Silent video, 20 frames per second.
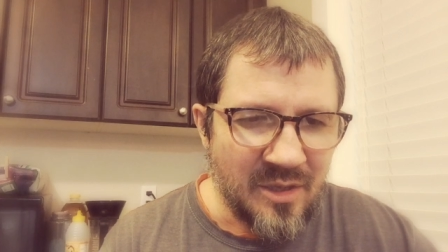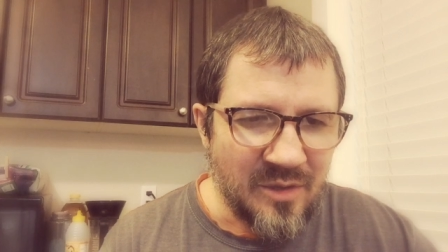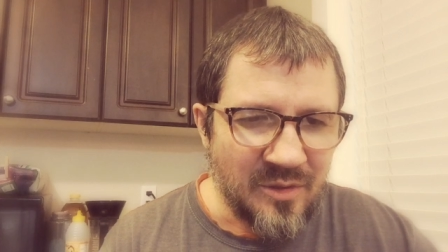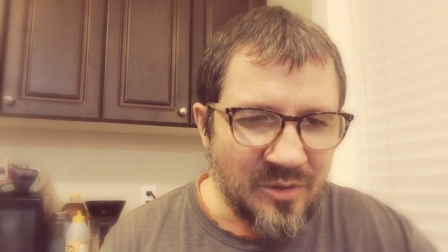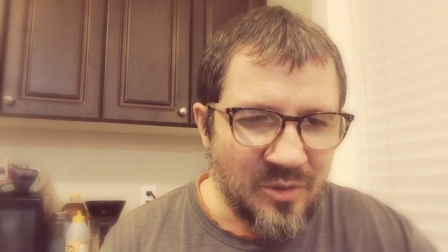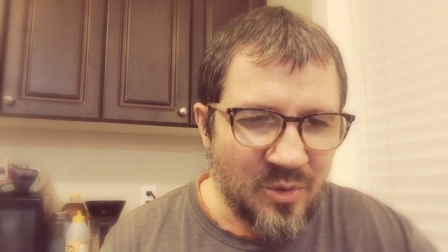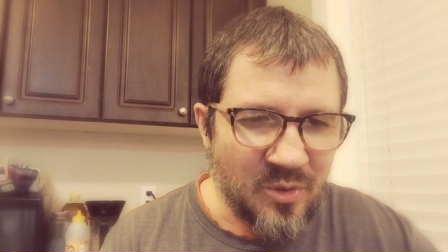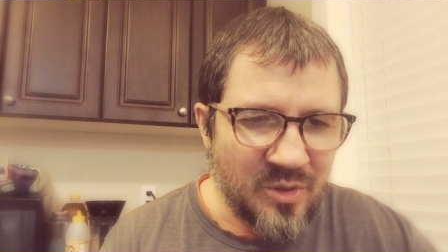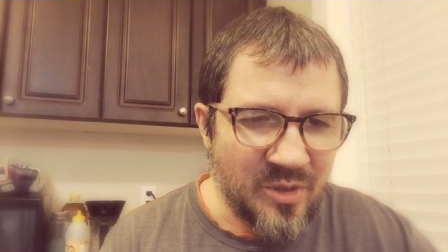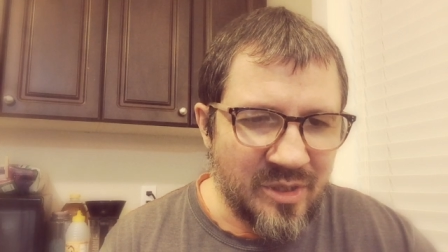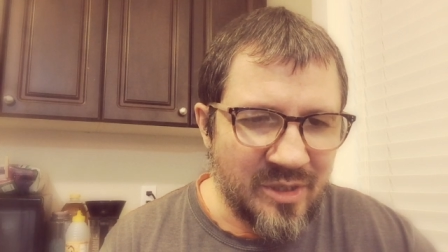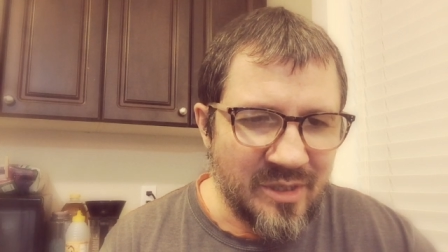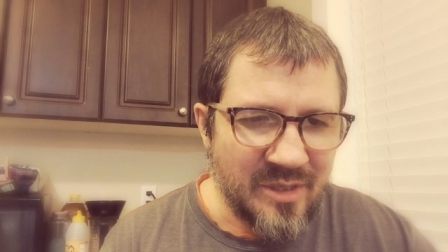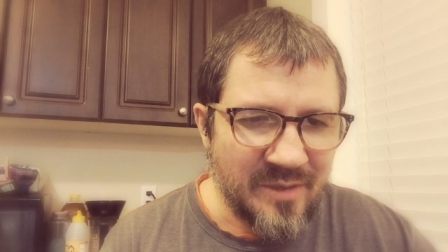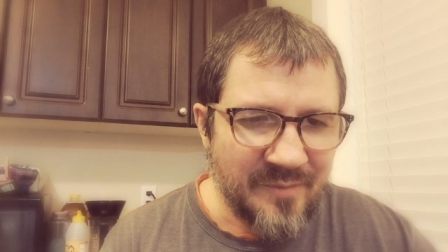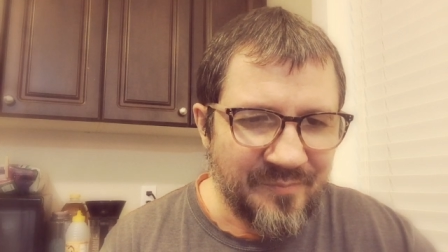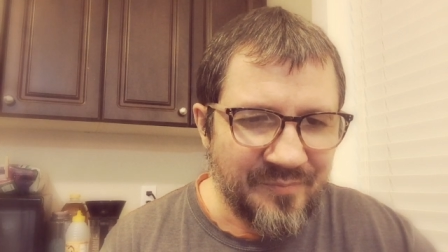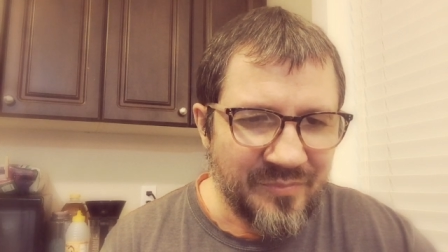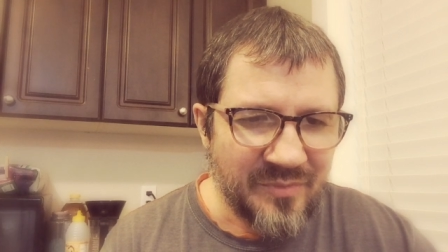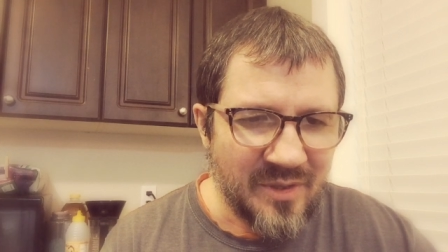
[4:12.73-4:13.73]
Lord,
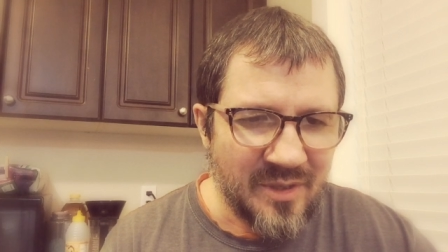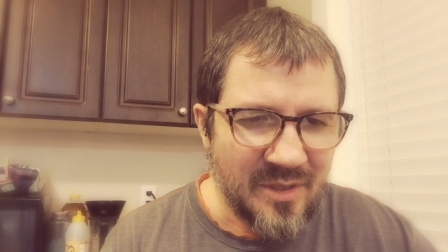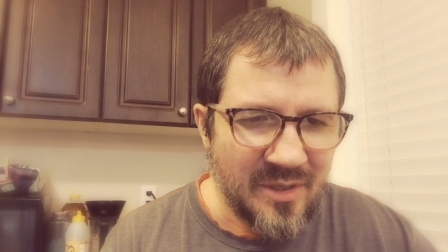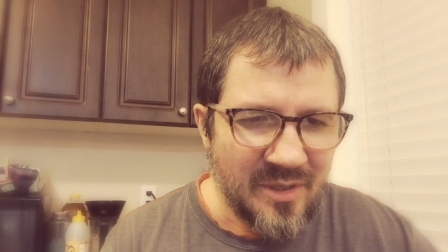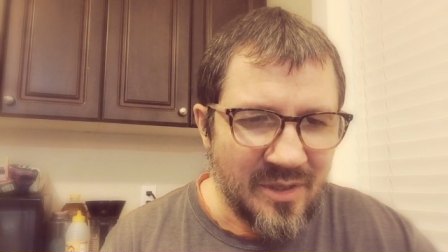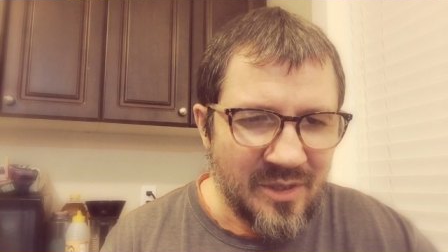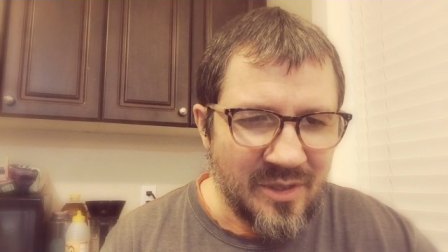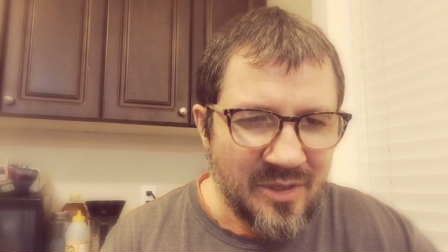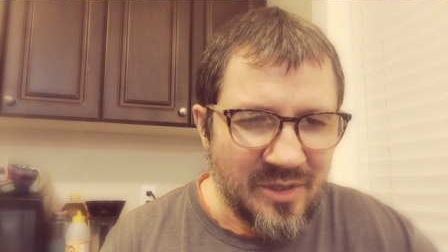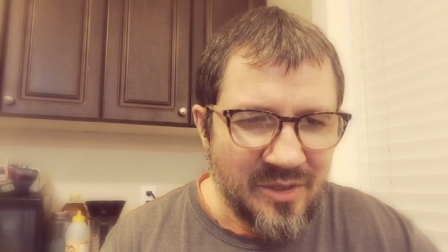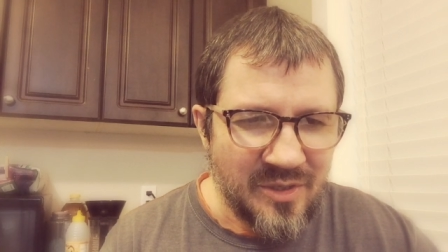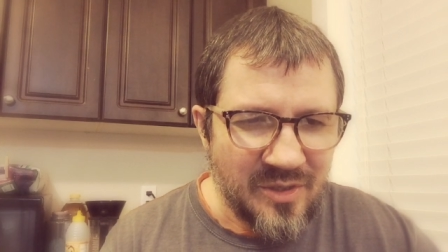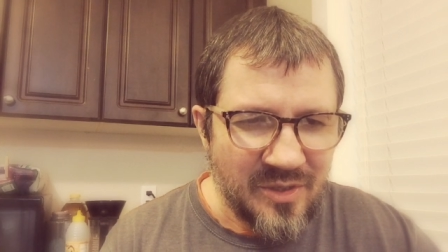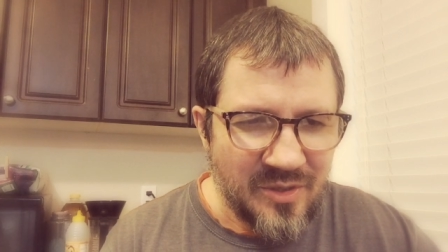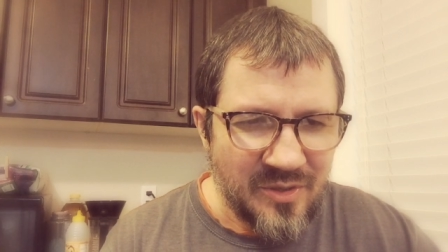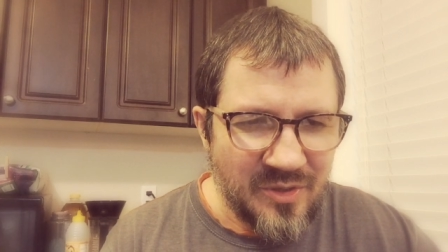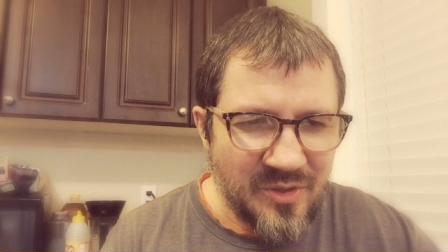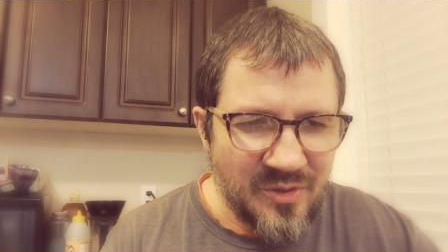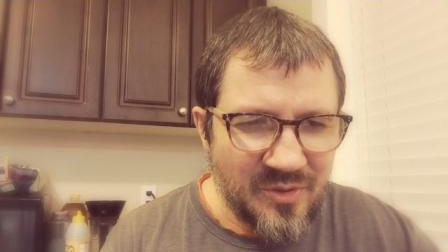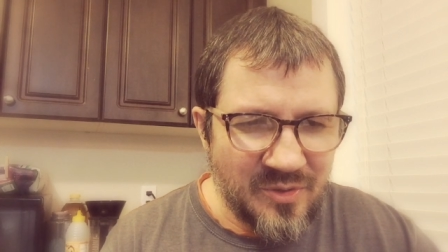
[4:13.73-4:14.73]

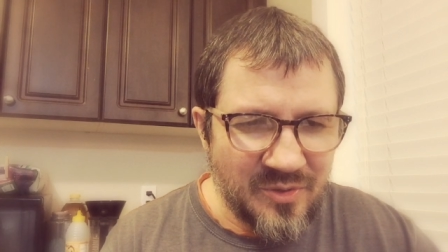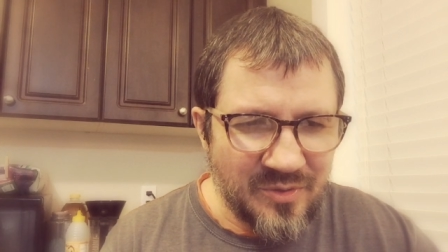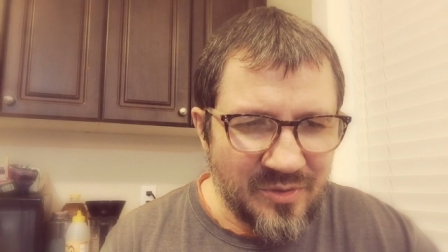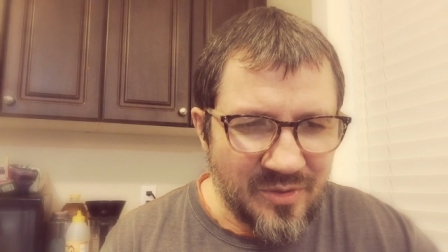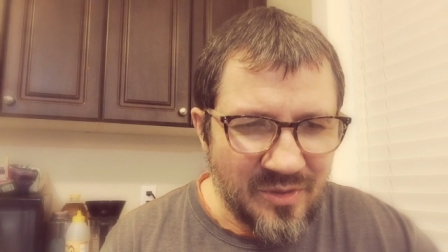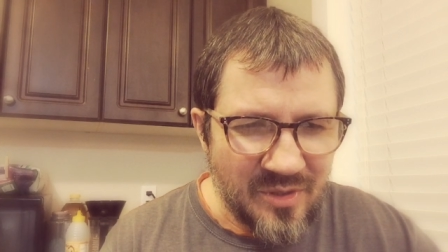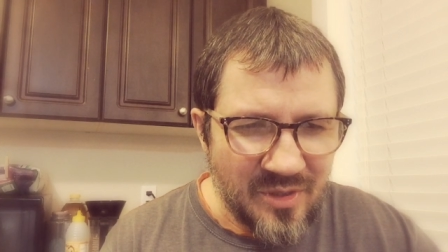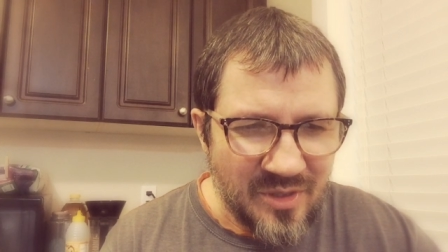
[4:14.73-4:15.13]
you do,